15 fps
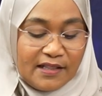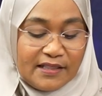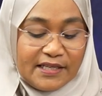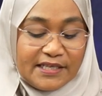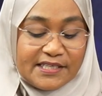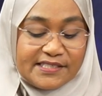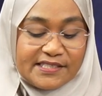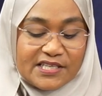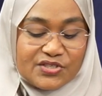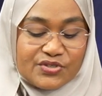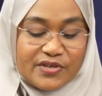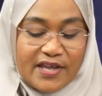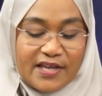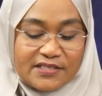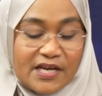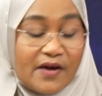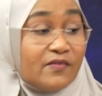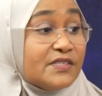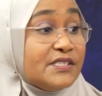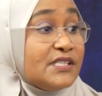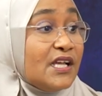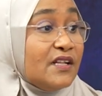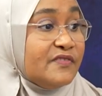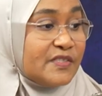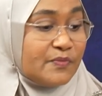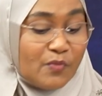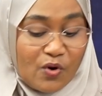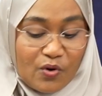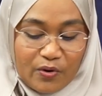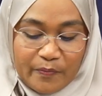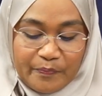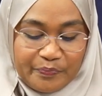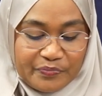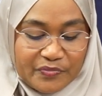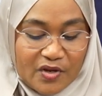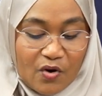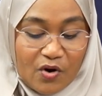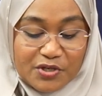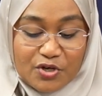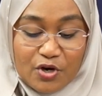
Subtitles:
Let us educate ourselves more on